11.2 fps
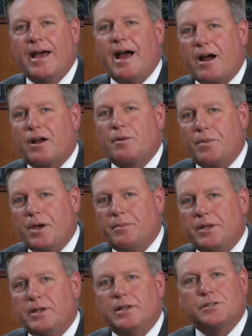Our
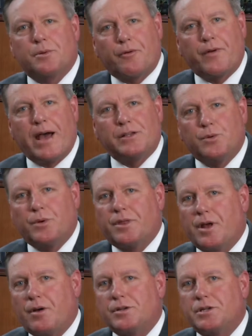commitment is to provide you with
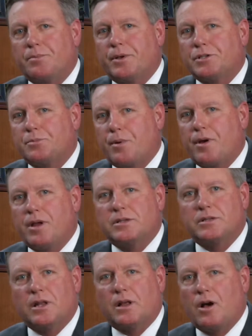an ownership experience
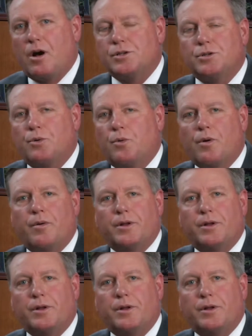that'll cause you to want to